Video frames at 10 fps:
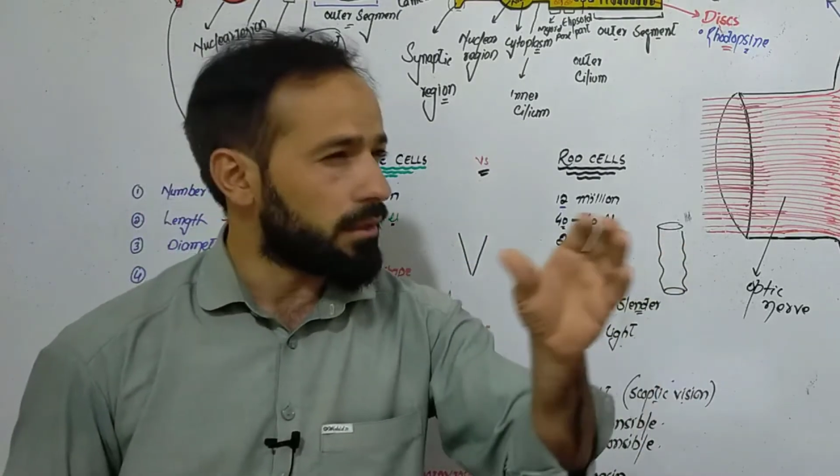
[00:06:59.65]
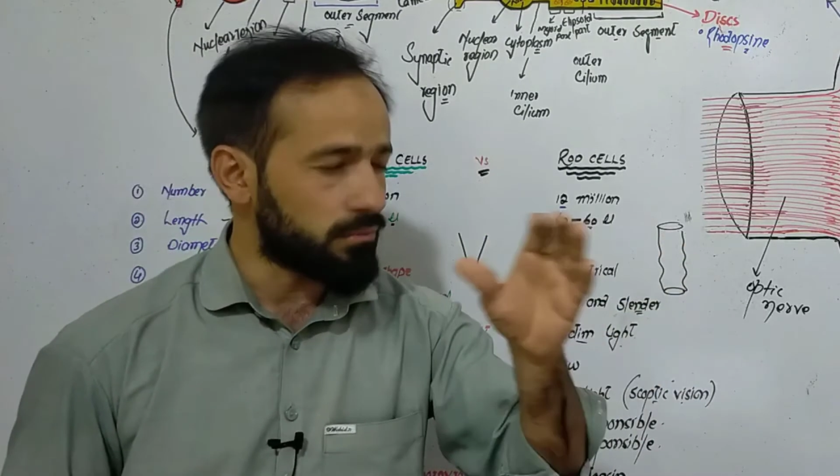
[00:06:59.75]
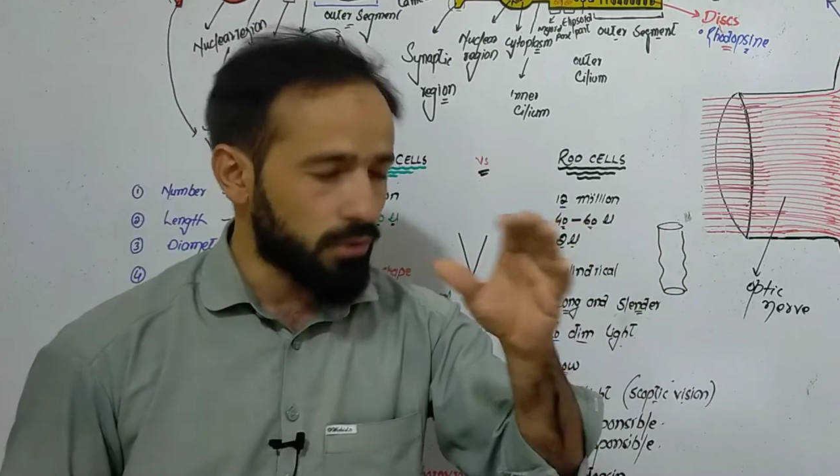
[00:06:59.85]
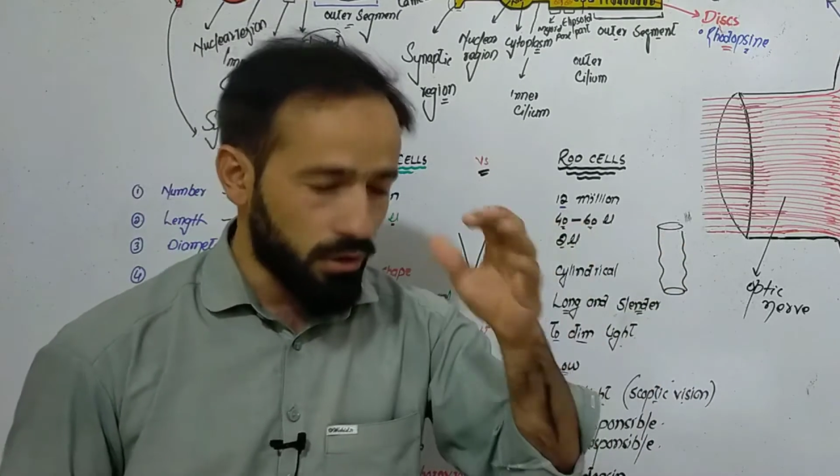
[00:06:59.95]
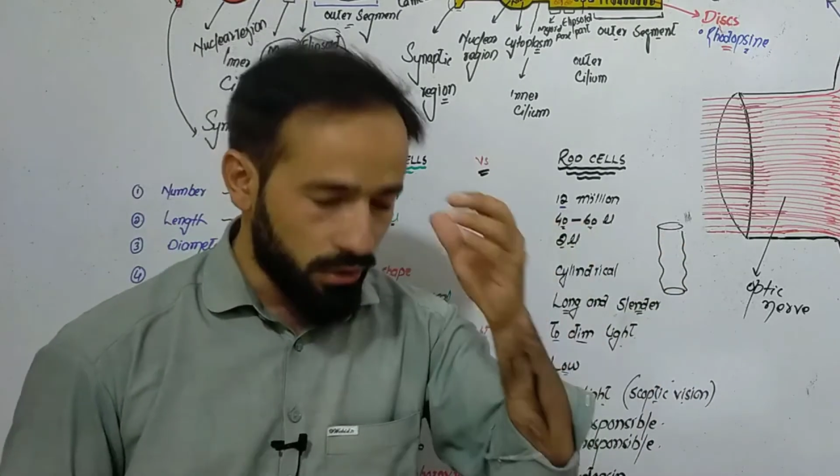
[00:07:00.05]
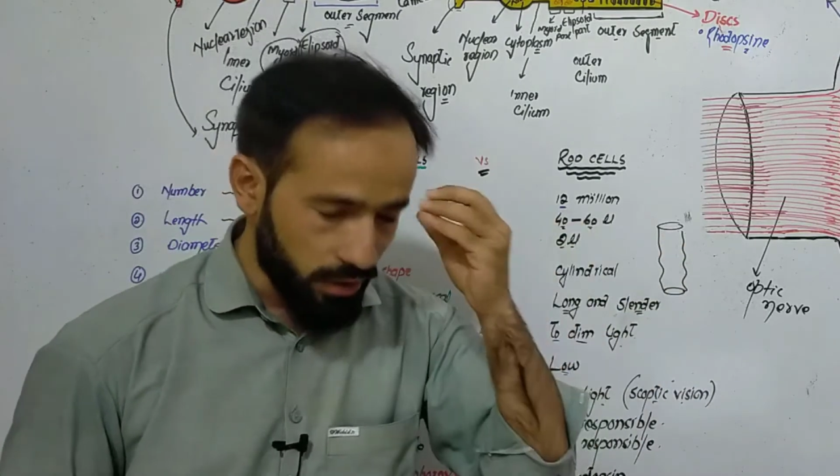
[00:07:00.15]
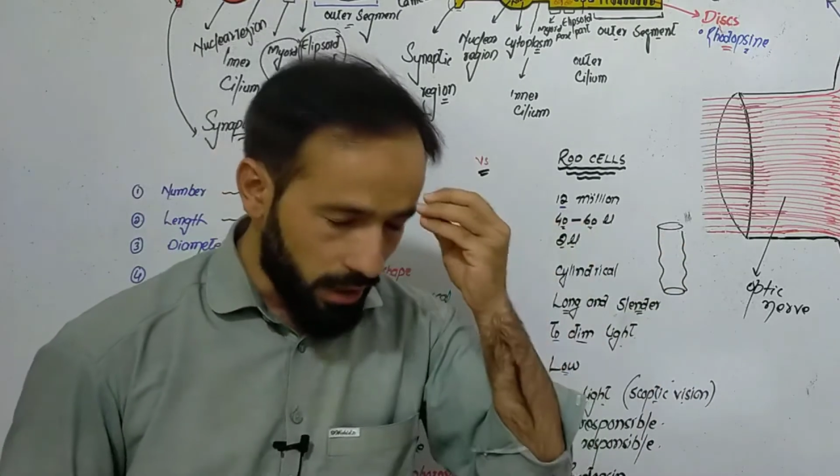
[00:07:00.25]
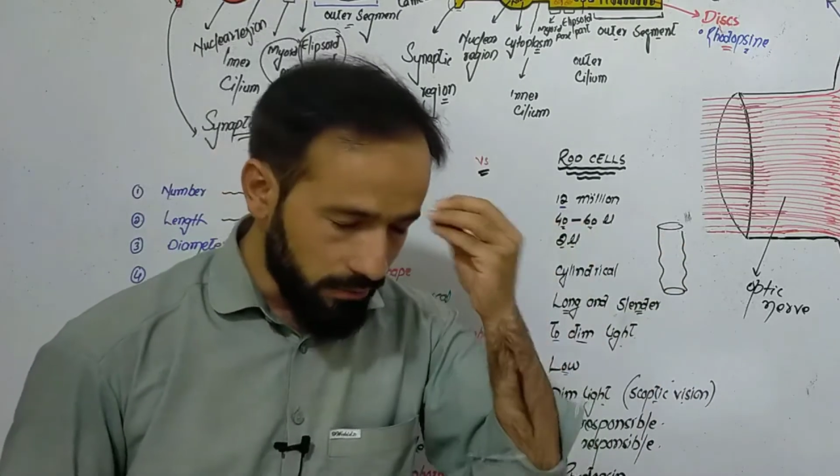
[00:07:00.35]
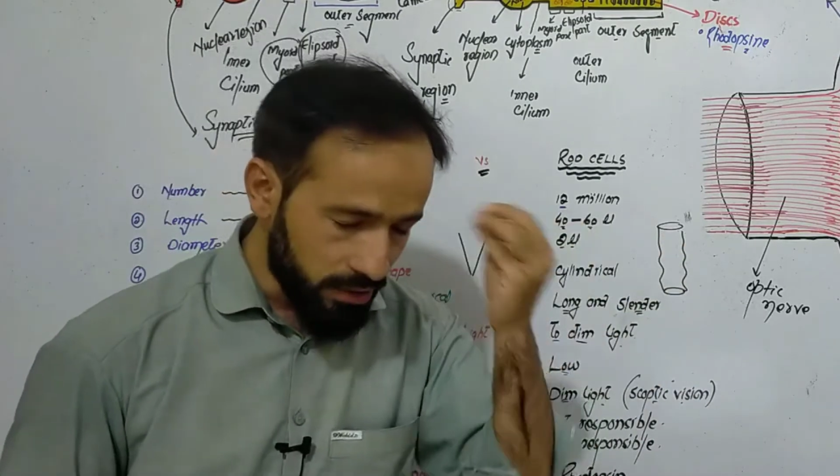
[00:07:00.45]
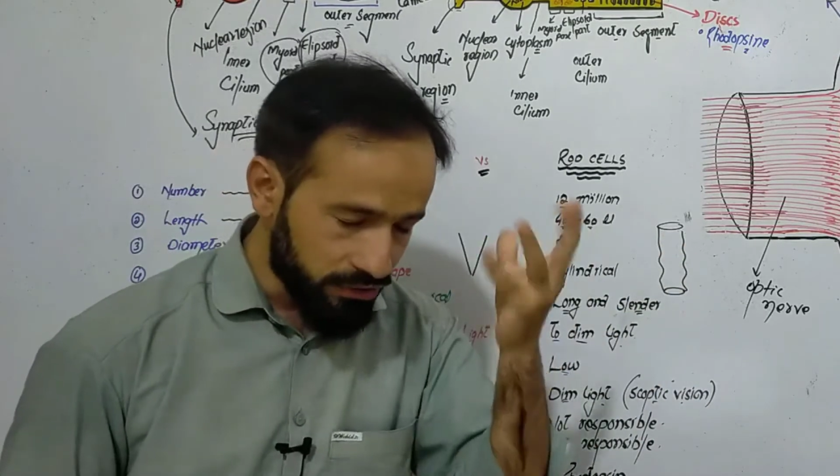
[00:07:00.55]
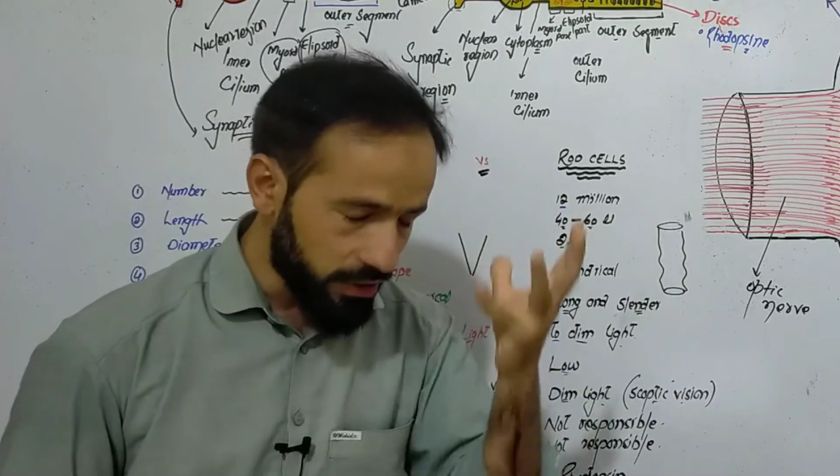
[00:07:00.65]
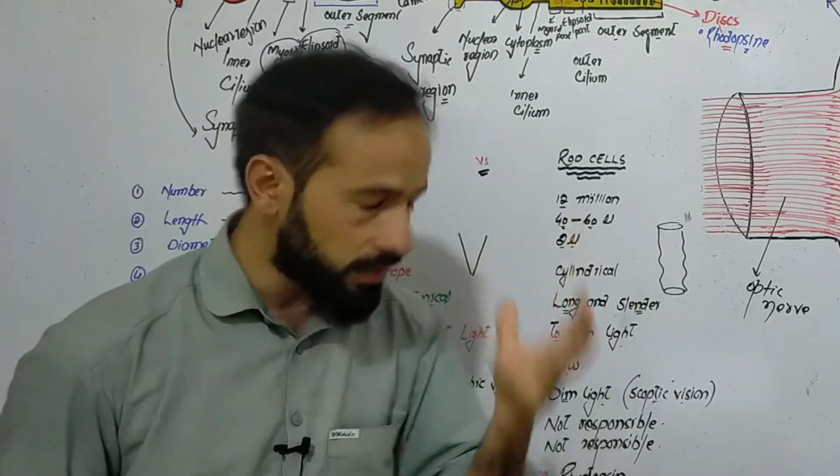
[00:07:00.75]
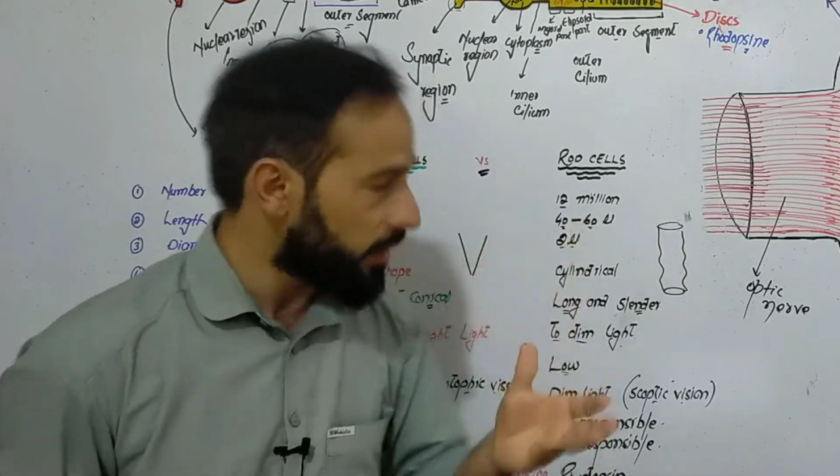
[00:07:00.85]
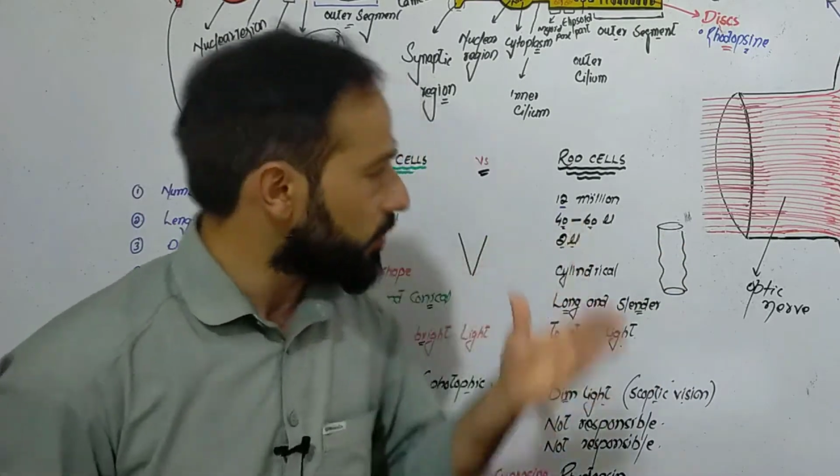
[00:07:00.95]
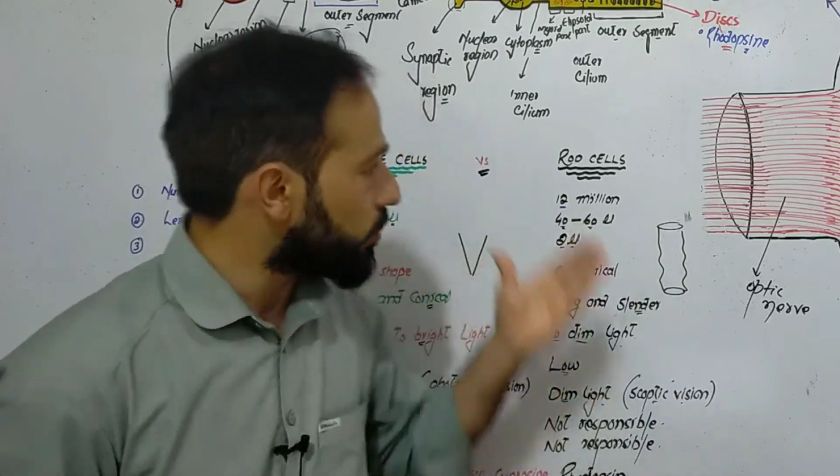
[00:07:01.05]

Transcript: or I will say that